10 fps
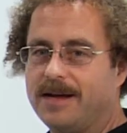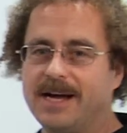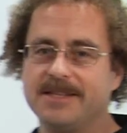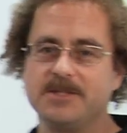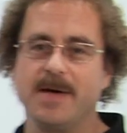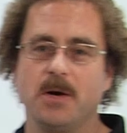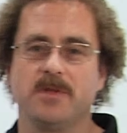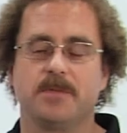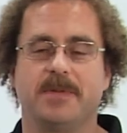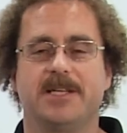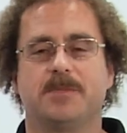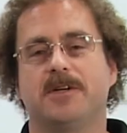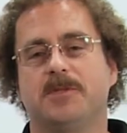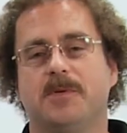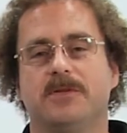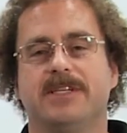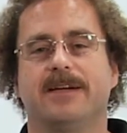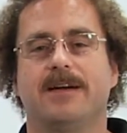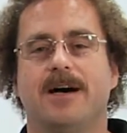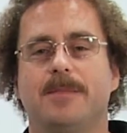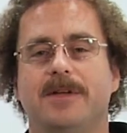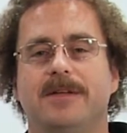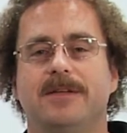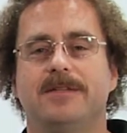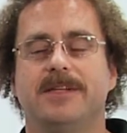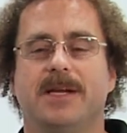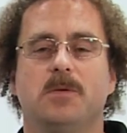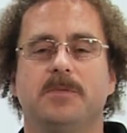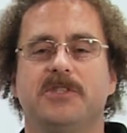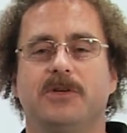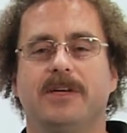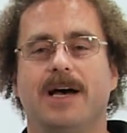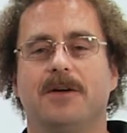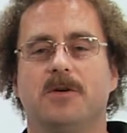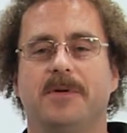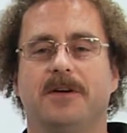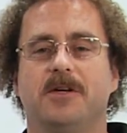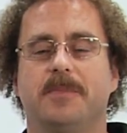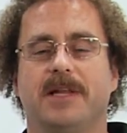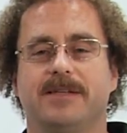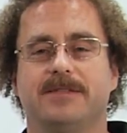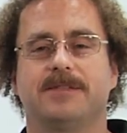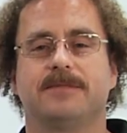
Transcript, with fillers: Hi, this is Matt with AppliancePartsPros.com. Today we'll be showing you how to repair your appliance.